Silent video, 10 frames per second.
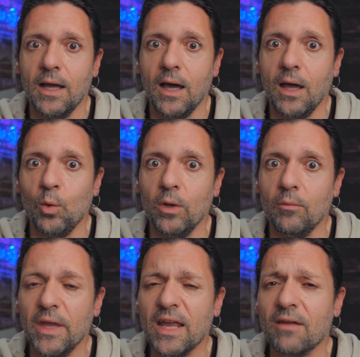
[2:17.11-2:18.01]
I
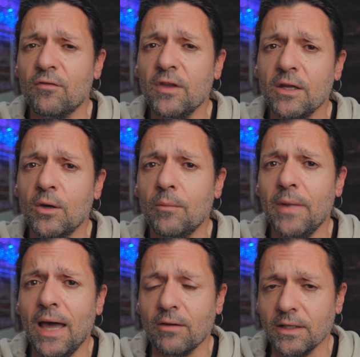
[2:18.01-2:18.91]
will make a video
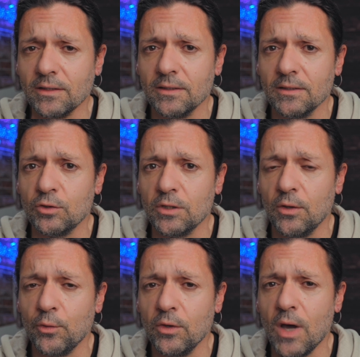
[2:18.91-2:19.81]
about it to
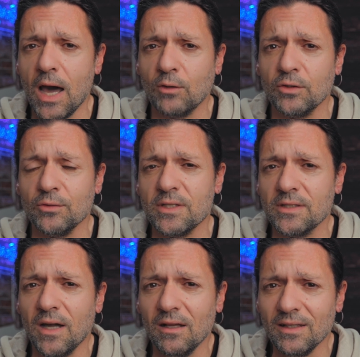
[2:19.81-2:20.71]
show you how to
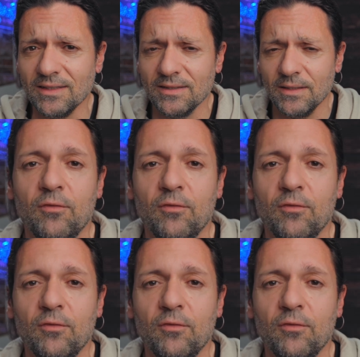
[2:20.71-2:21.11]
install it.